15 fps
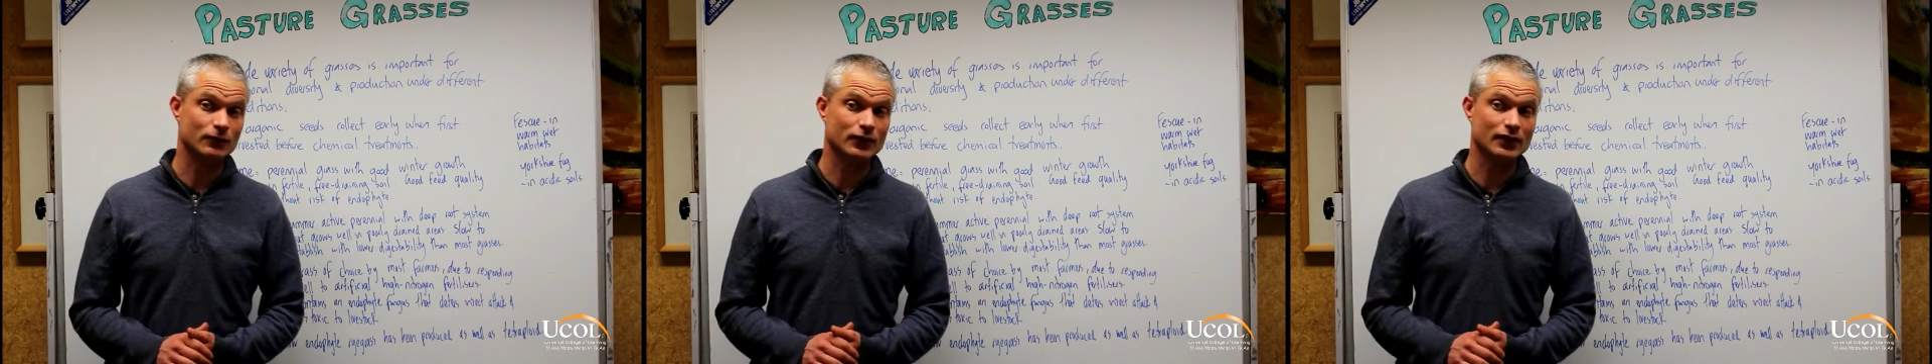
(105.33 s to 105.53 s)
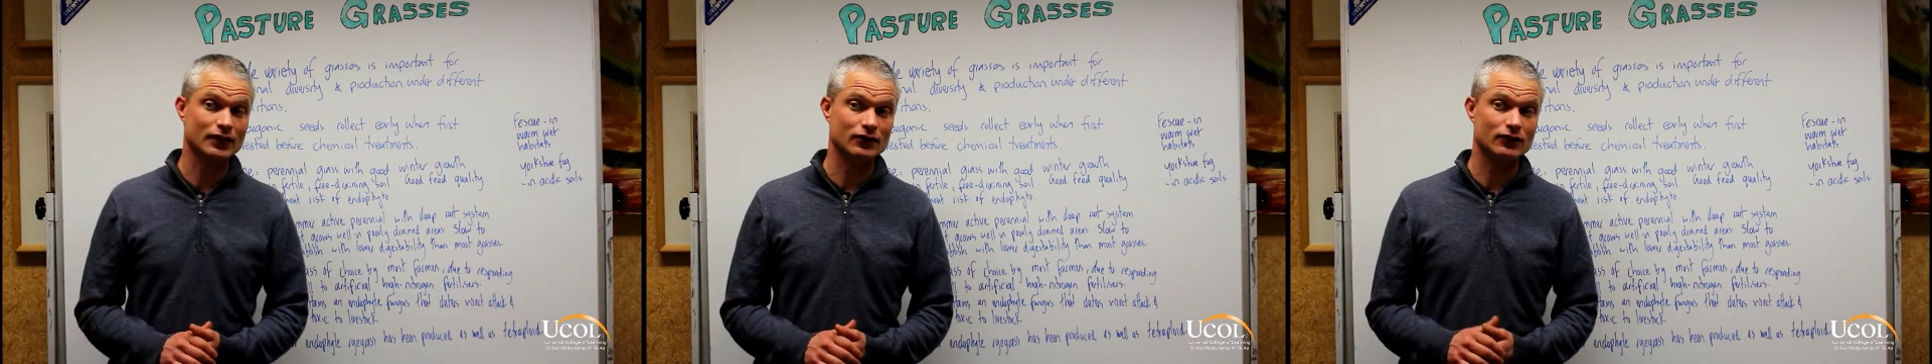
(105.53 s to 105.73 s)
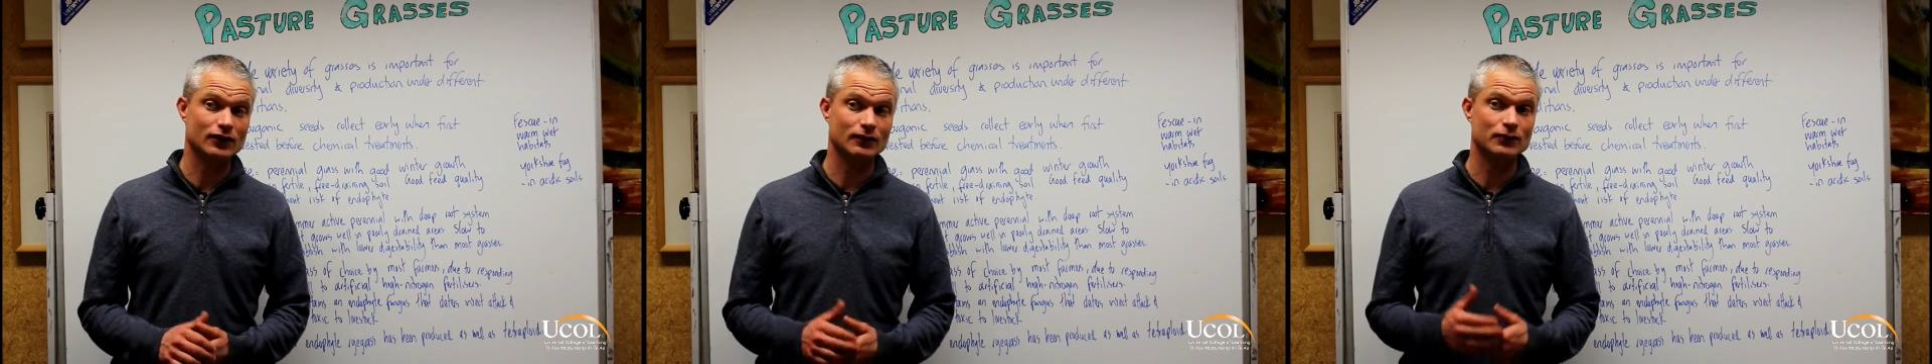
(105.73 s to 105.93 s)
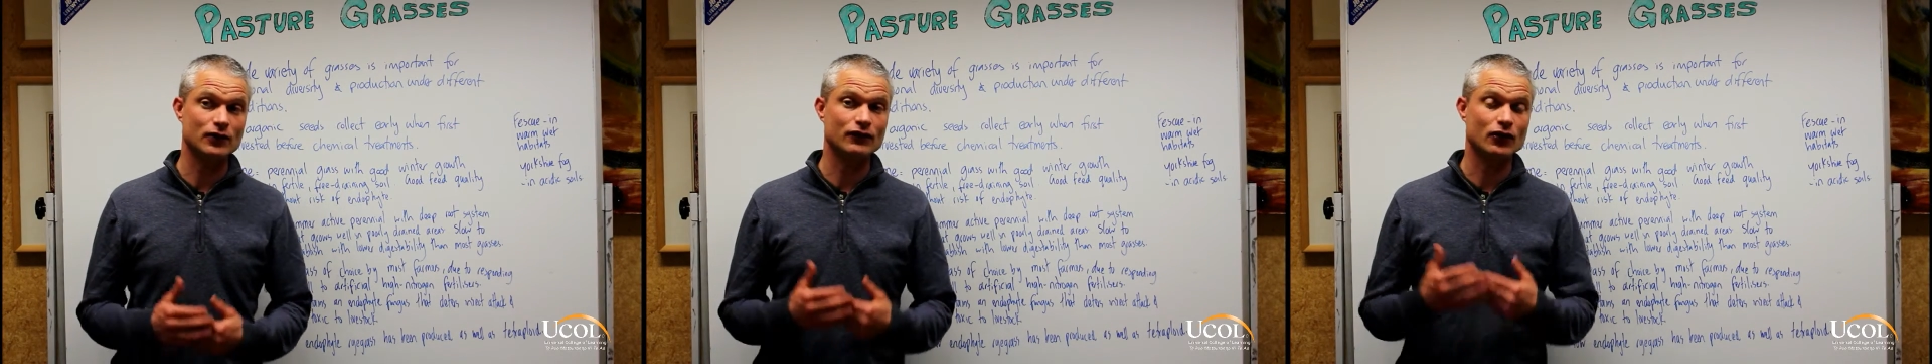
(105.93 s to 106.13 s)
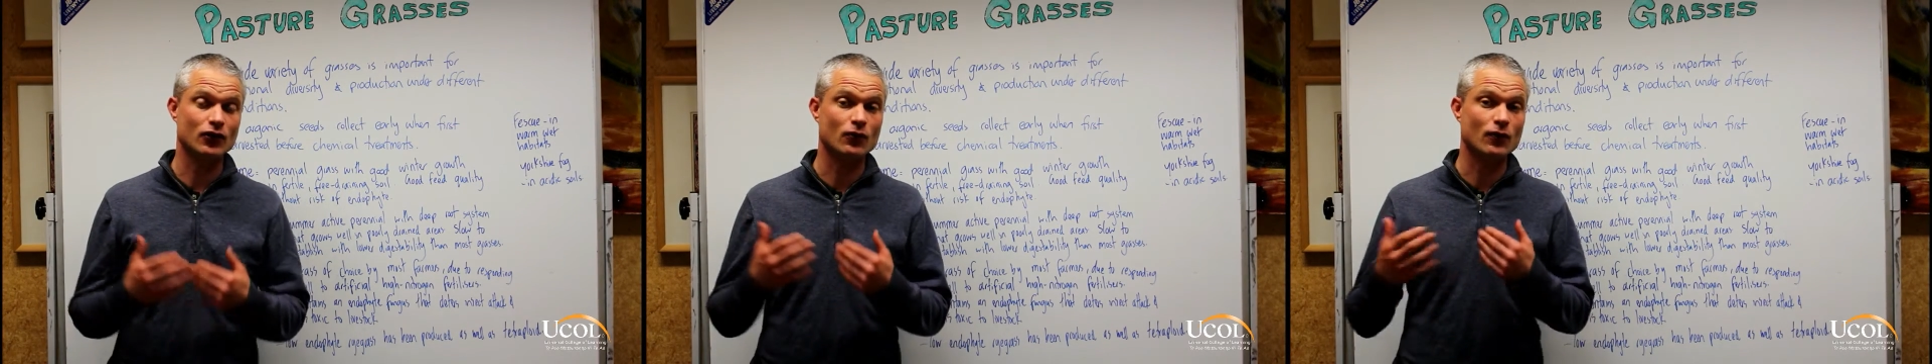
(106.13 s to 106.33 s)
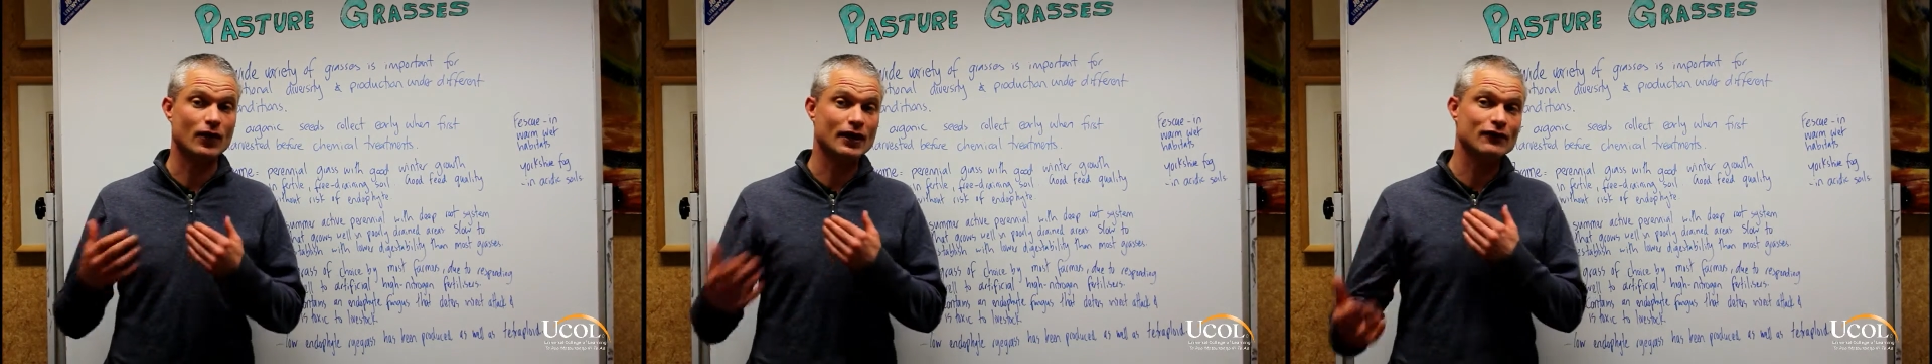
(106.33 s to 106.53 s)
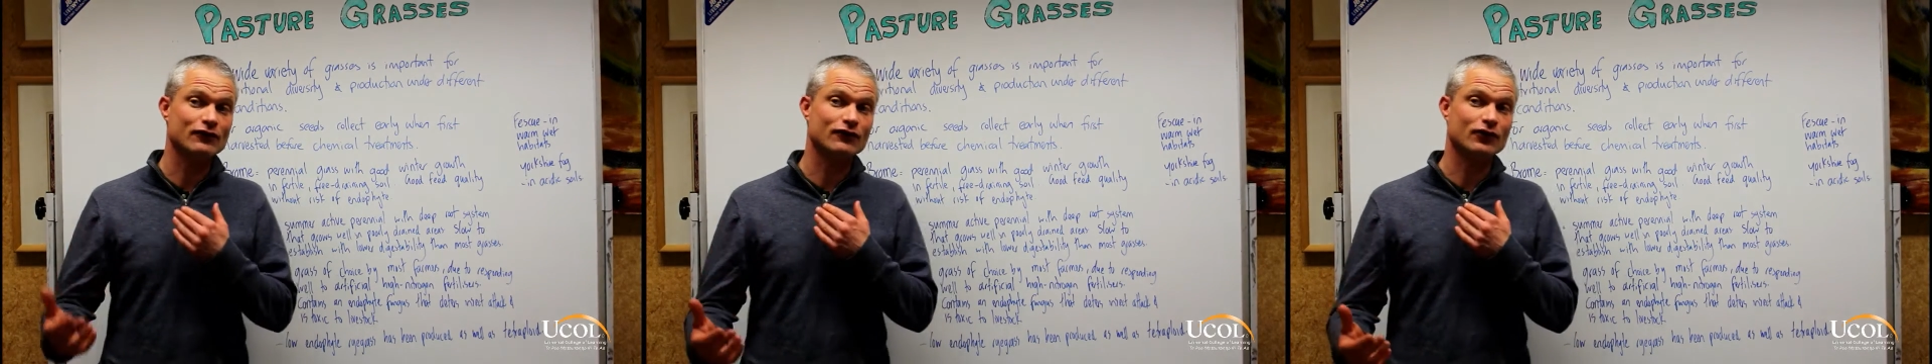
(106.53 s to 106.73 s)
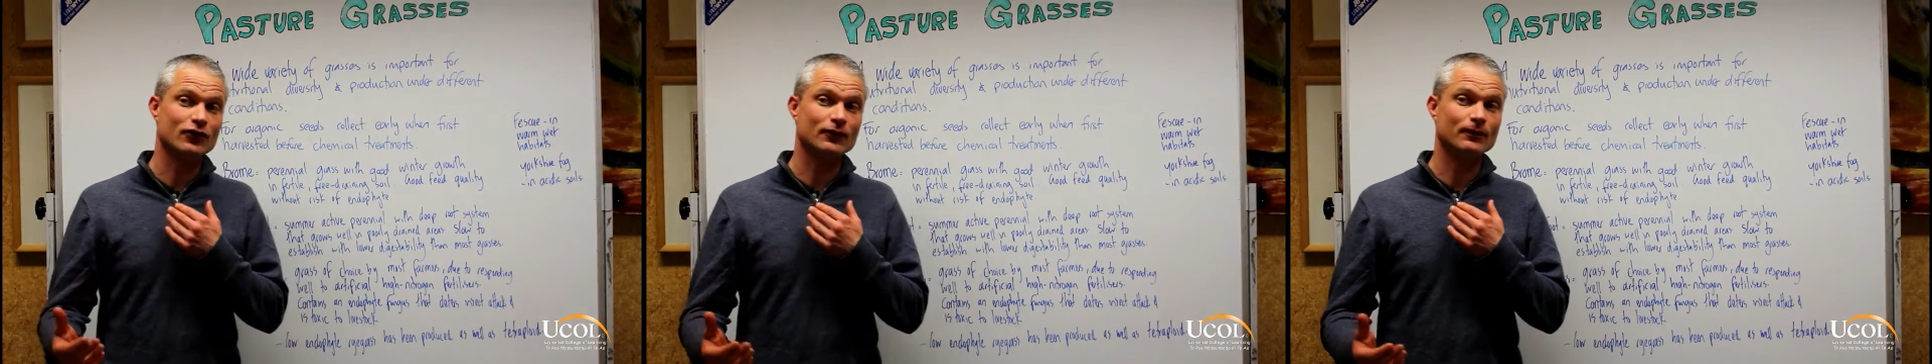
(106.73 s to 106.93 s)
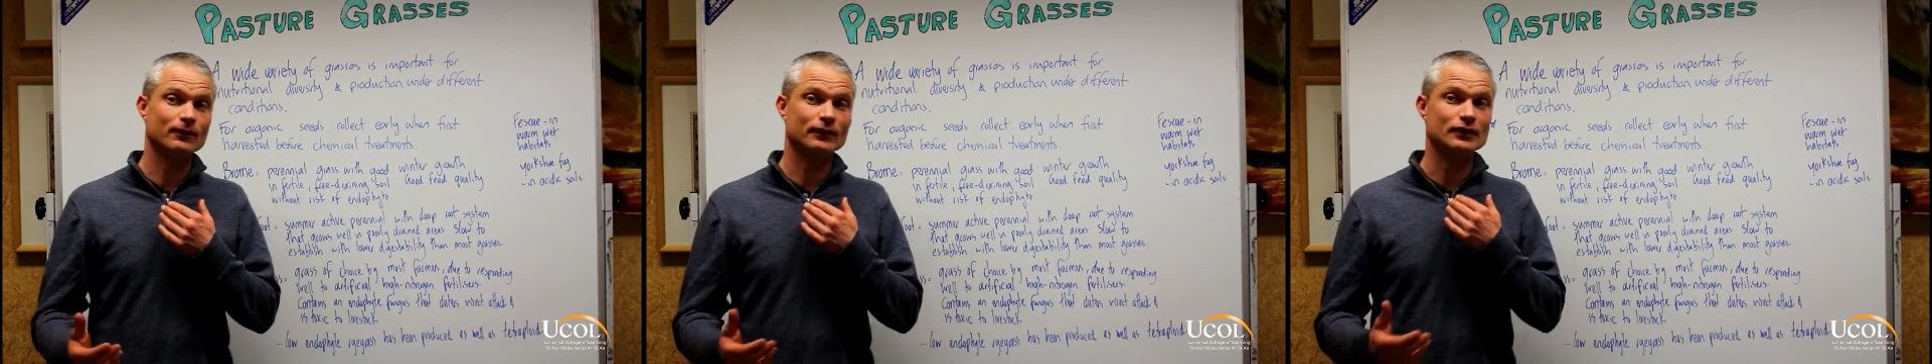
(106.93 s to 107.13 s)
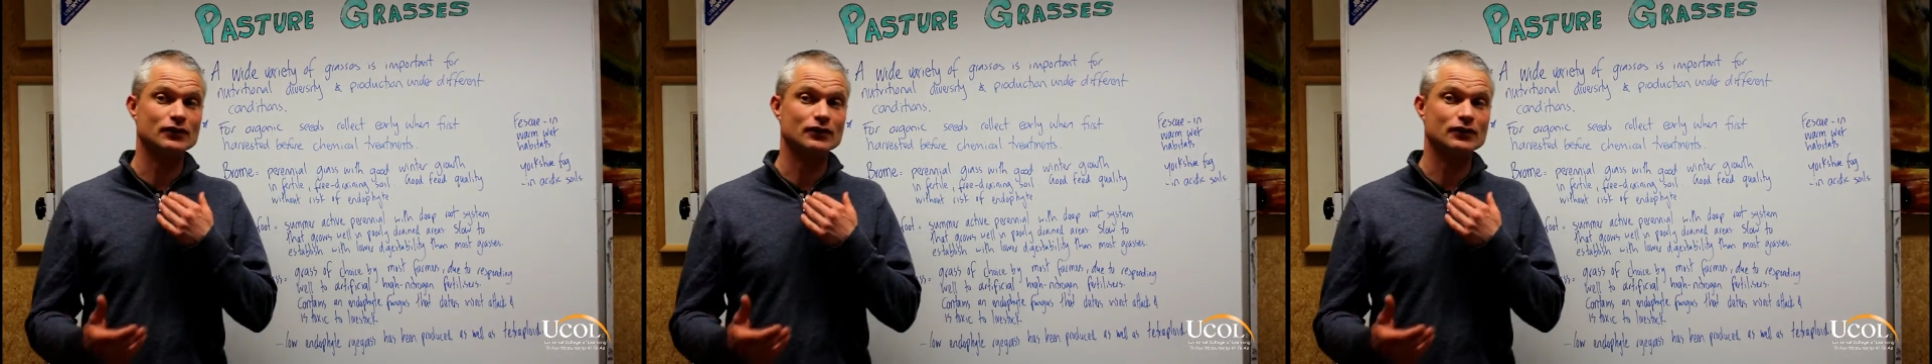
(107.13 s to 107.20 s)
where you are moving away from